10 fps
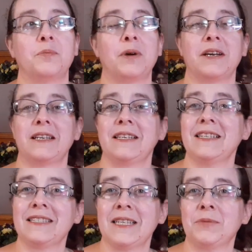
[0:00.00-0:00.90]
But it
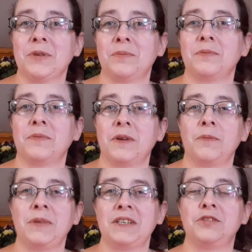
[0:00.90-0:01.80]
didn't seem to
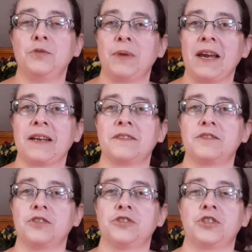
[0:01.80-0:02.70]
be too bad
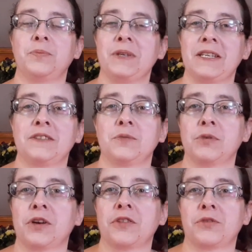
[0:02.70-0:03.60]
jumping into
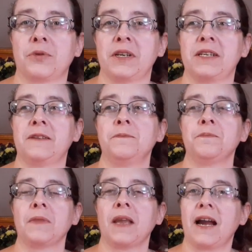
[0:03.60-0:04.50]
book 3.
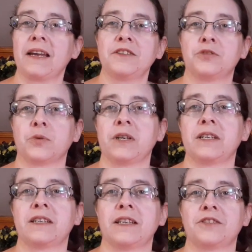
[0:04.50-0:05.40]
I enjoyed
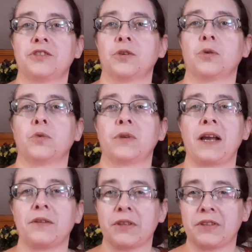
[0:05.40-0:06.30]
it, and so
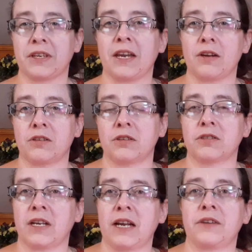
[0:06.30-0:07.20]
now that the characters
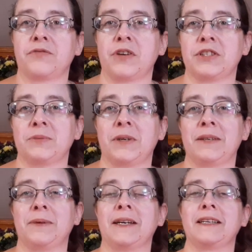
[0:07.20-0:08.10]
are kind of fresh in my
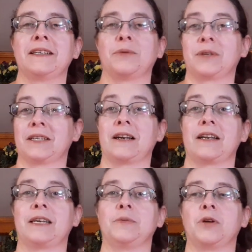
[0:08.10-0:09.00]
mind, I want to kind
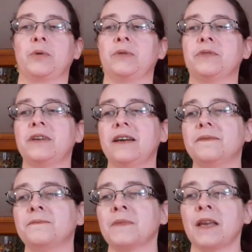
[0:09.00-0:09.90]
of keep going with that.
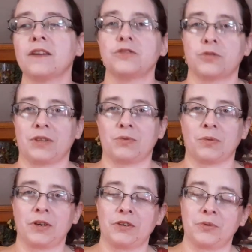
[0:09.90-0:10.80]
So that's what
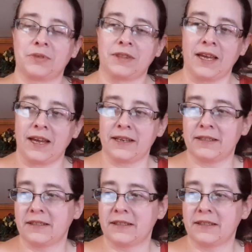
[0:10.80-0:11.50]
I'm going to do with that.